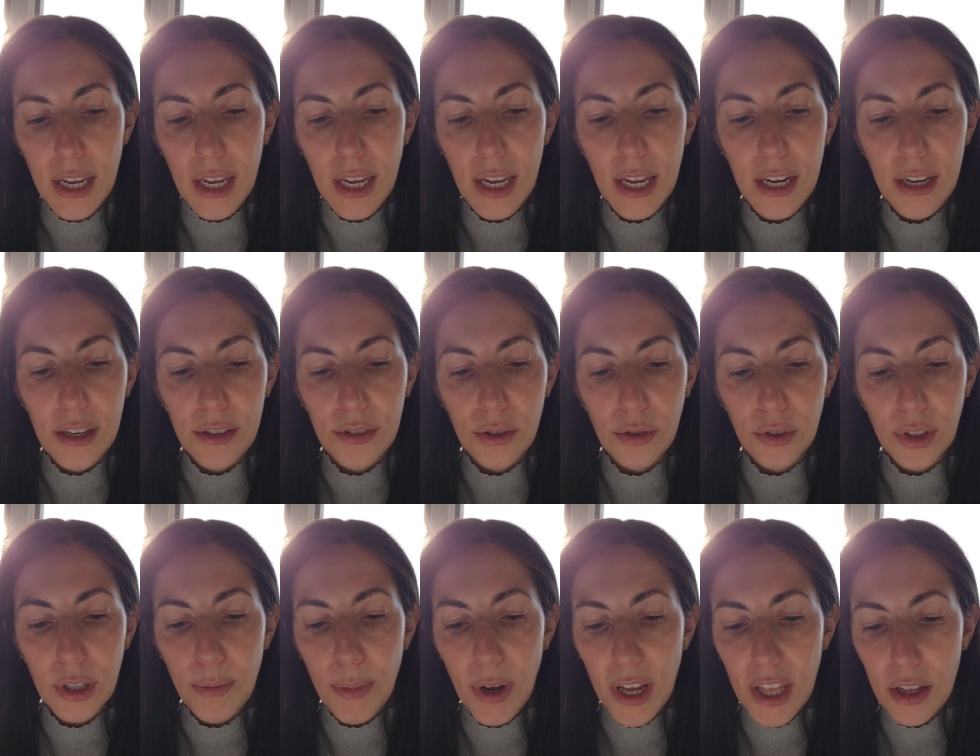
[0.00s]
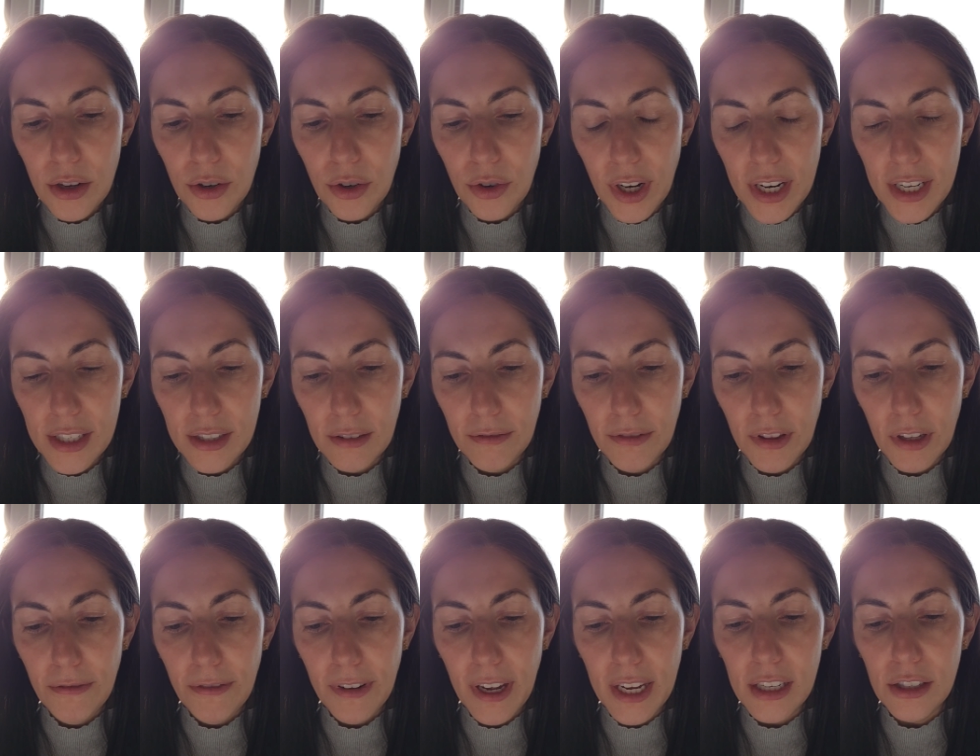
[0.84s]
It is only by the grace of
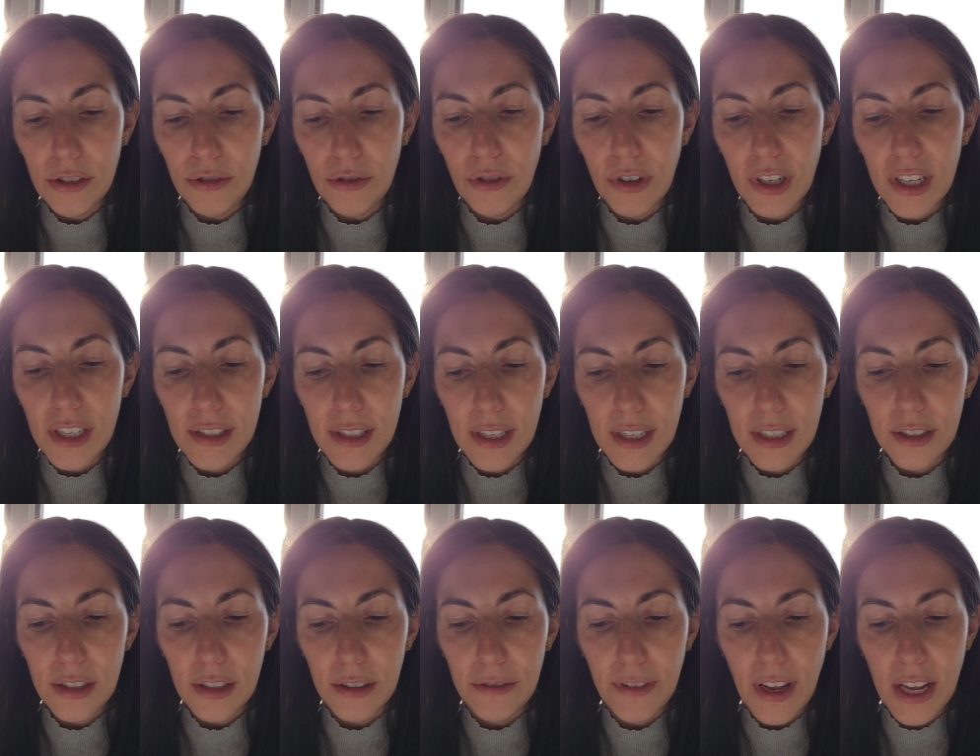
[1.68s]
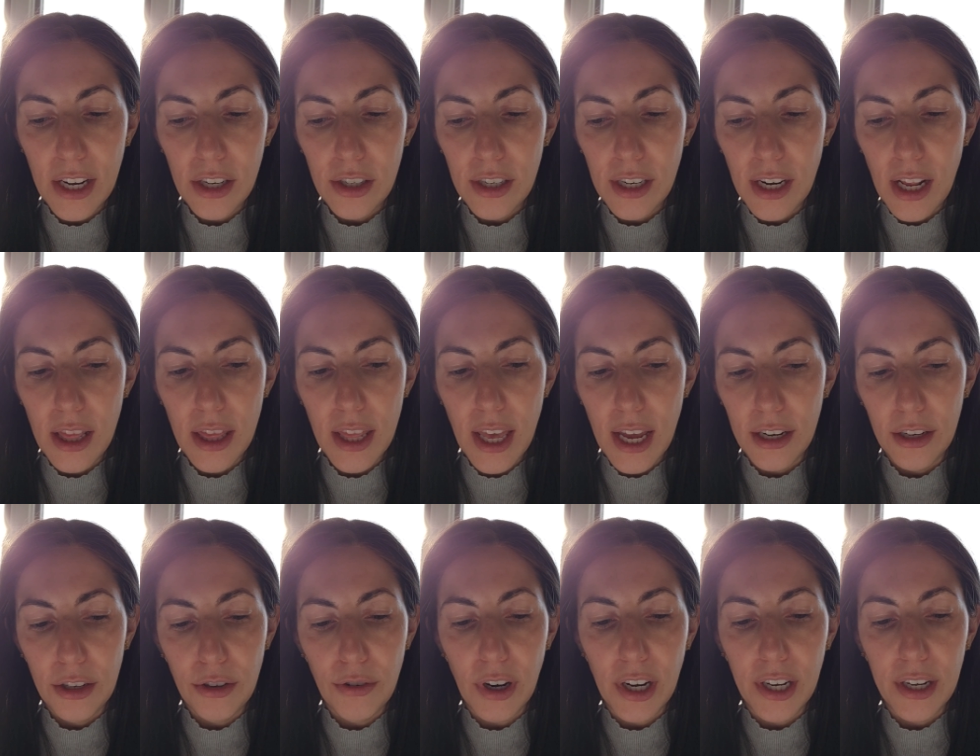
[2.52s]
the viceroy's intervention
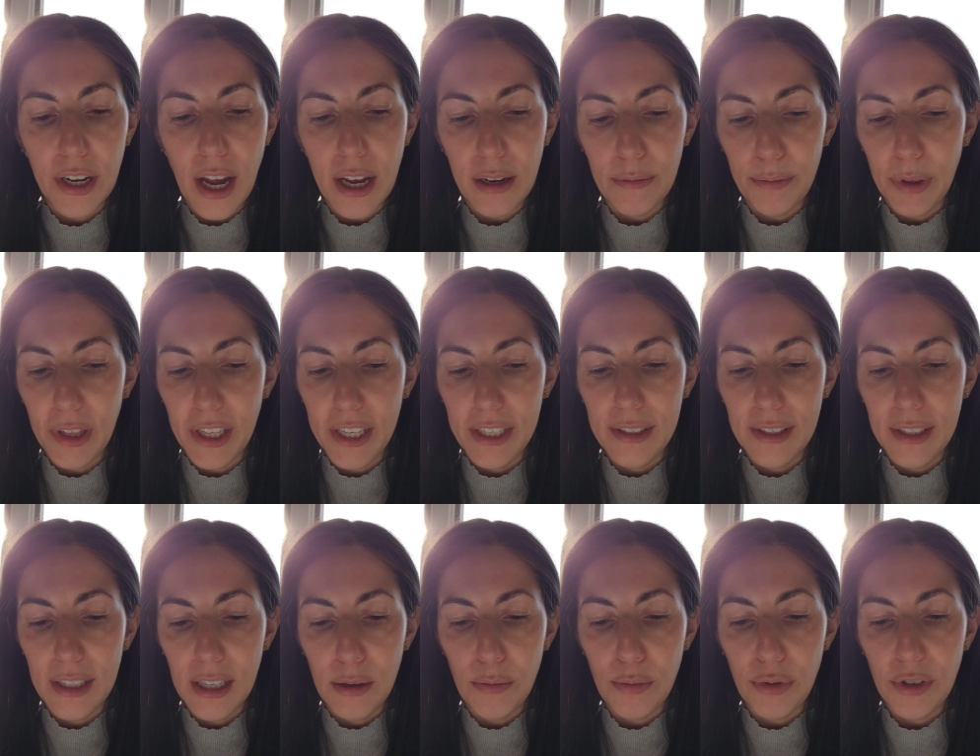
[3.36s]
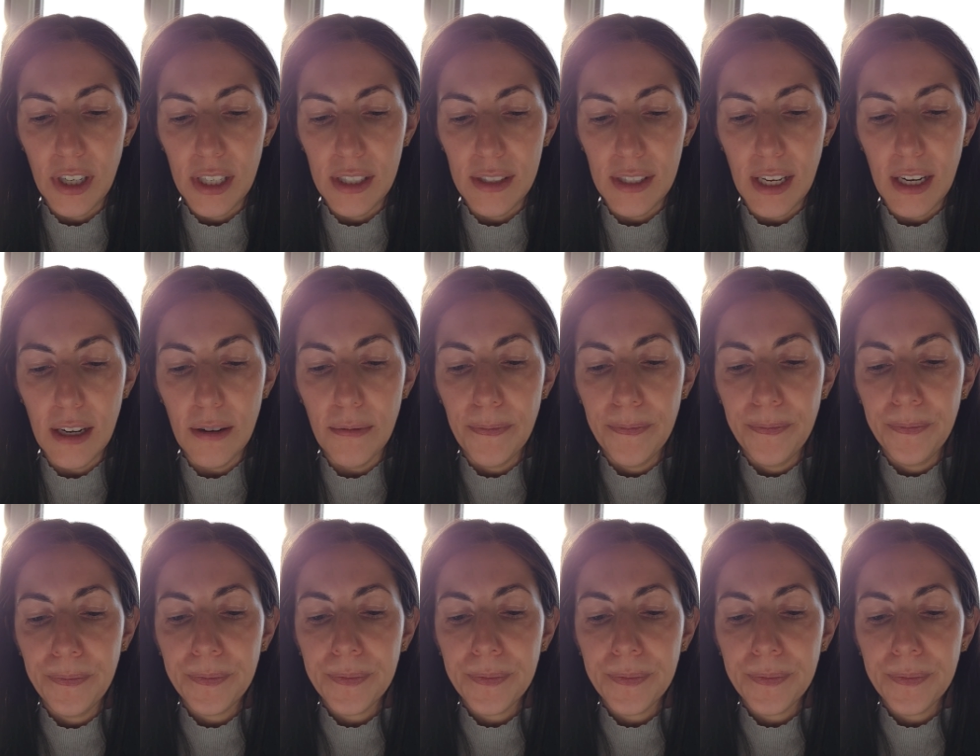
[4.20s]
that you are not placed in prison.